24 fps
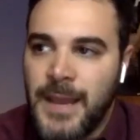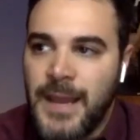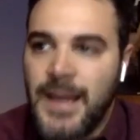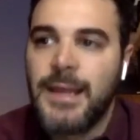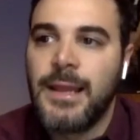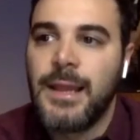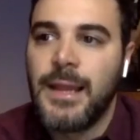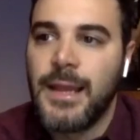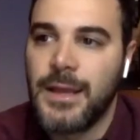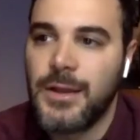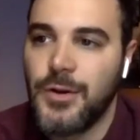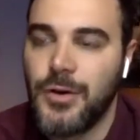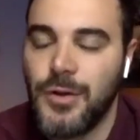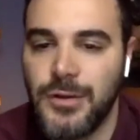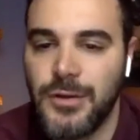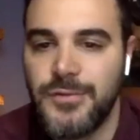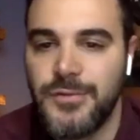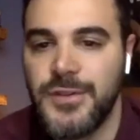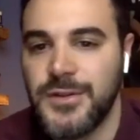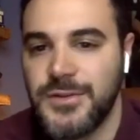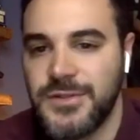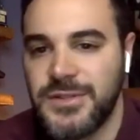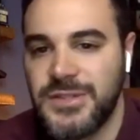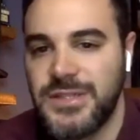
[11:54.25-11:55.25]
highlight all
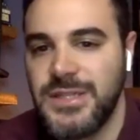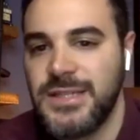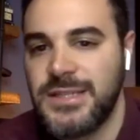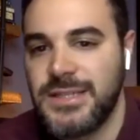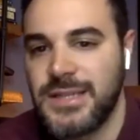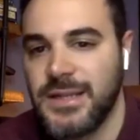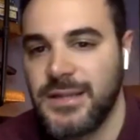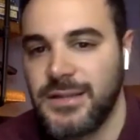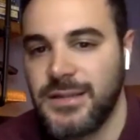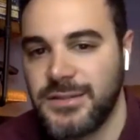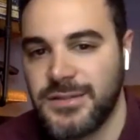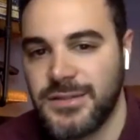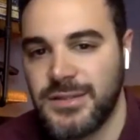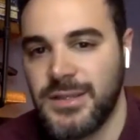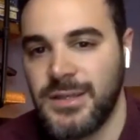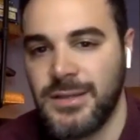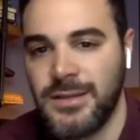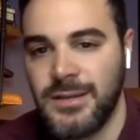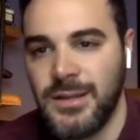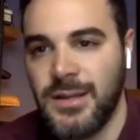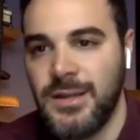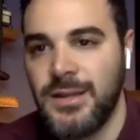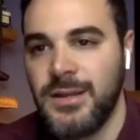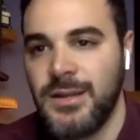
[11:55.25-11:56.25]
of those details in,
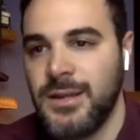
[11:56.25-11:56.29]
mm-hmm.